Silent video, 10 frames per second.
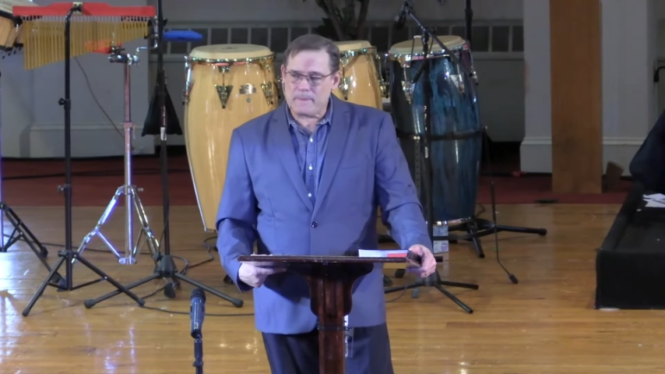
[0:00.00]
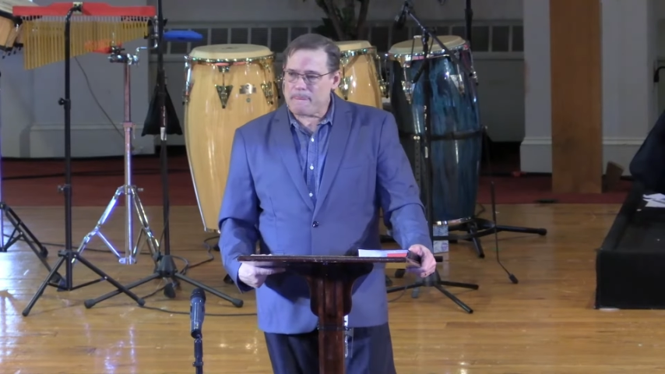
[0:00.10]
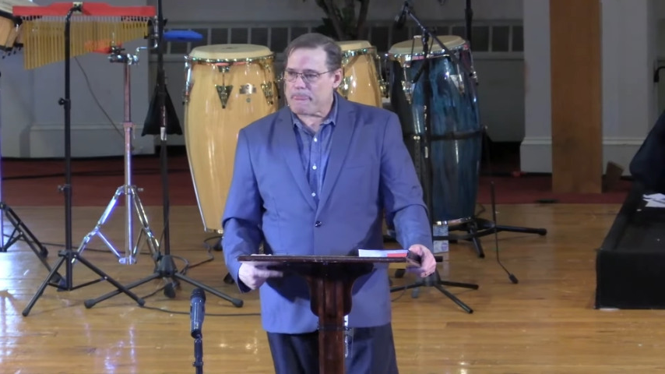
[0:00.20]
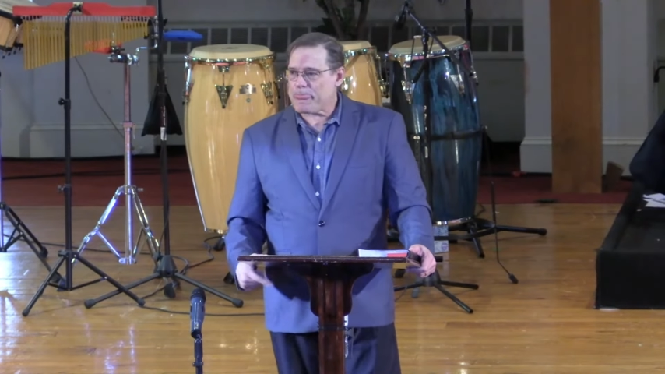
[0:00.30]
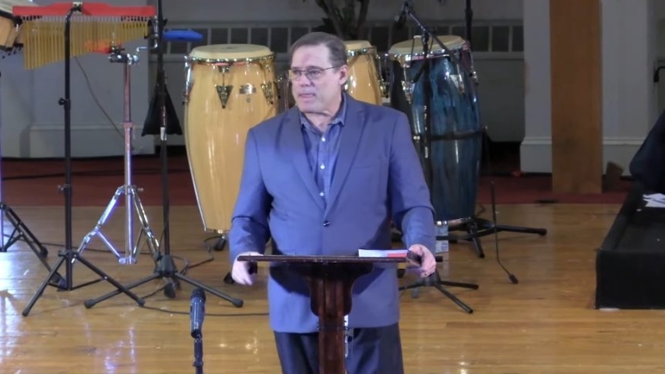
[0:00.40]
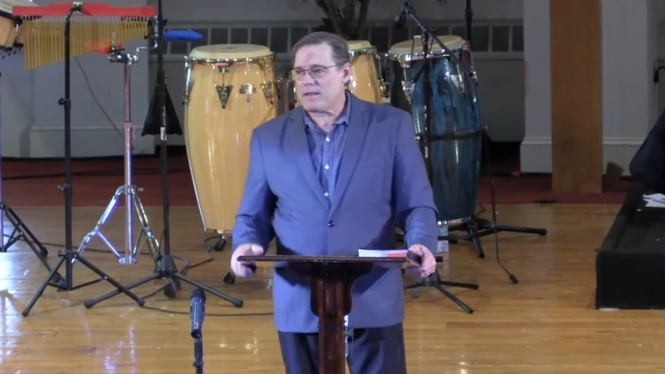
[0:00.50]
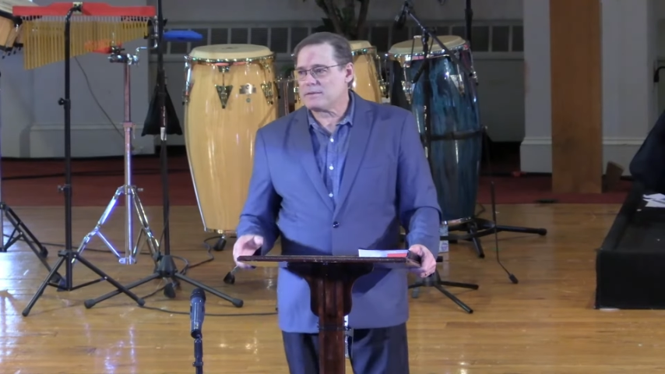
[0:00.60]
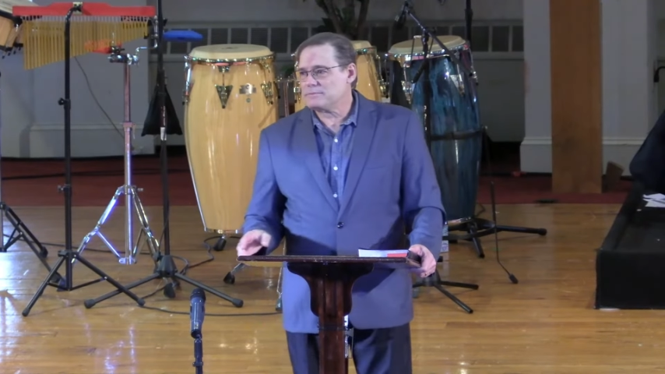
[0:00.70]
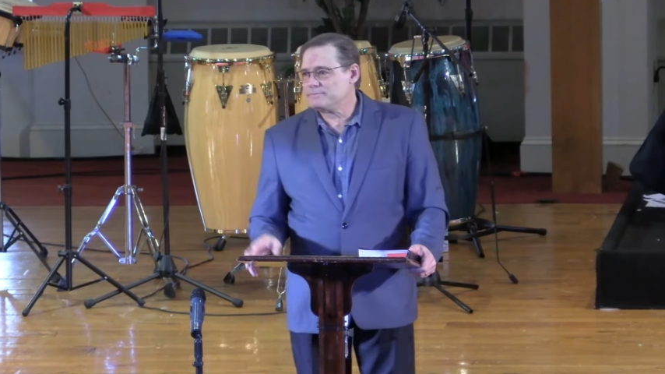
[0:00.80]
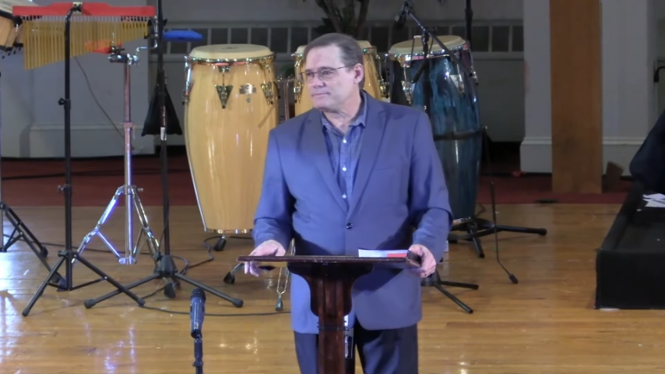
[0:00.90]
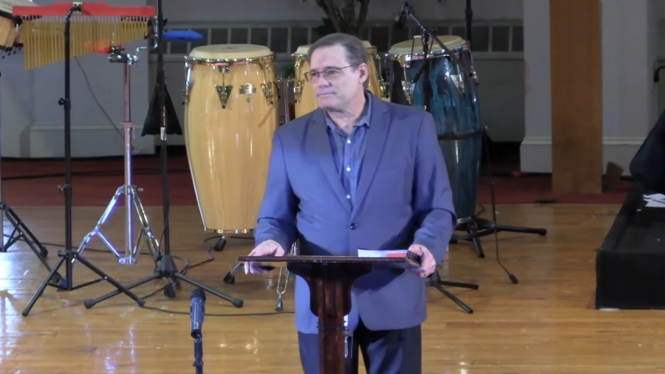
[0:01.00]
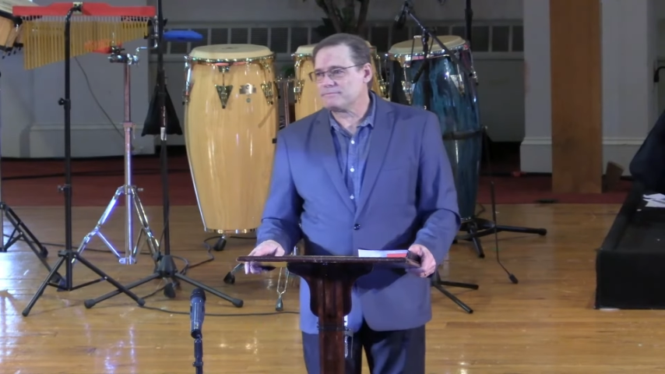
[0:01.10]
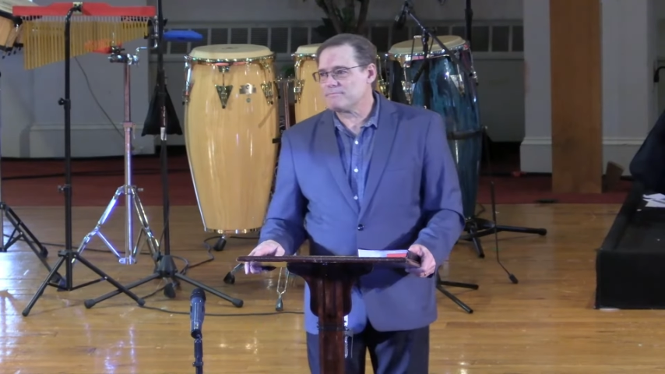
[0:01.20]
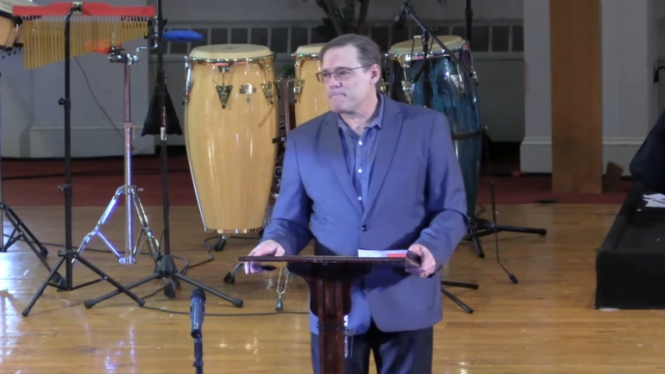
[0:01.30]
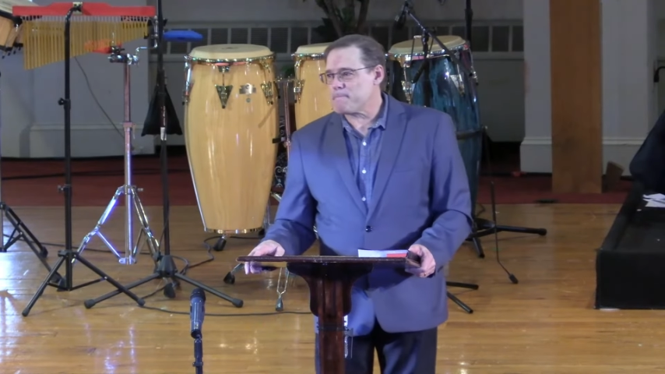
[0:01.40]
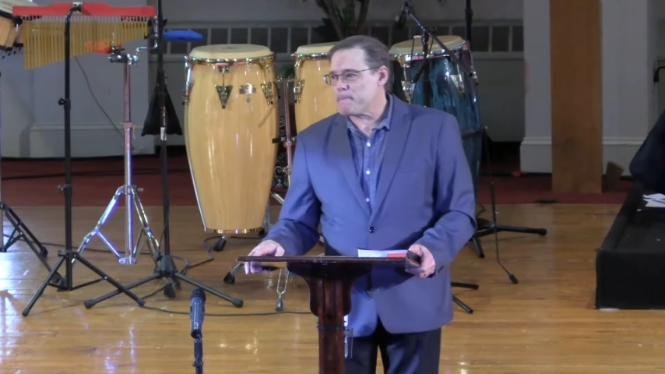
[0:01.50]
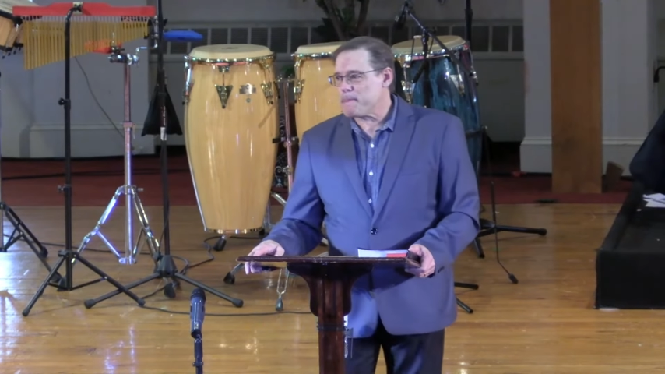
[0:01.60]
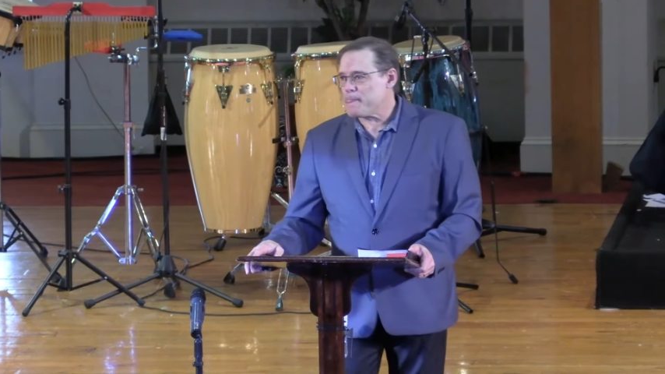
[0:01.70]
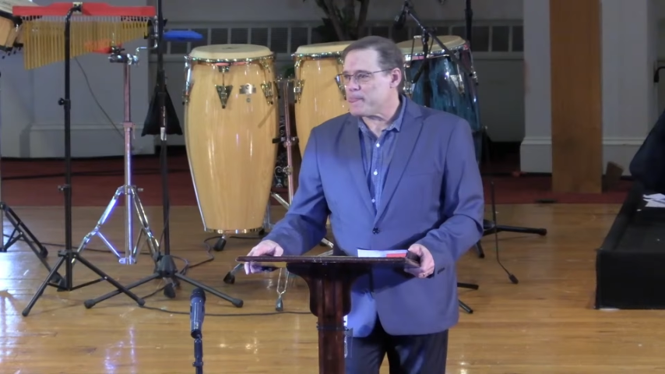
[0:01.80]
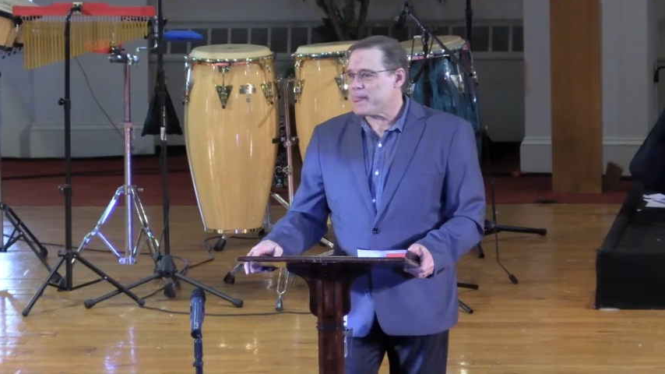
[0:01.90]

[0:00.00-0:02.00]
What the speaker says: Nothing is said.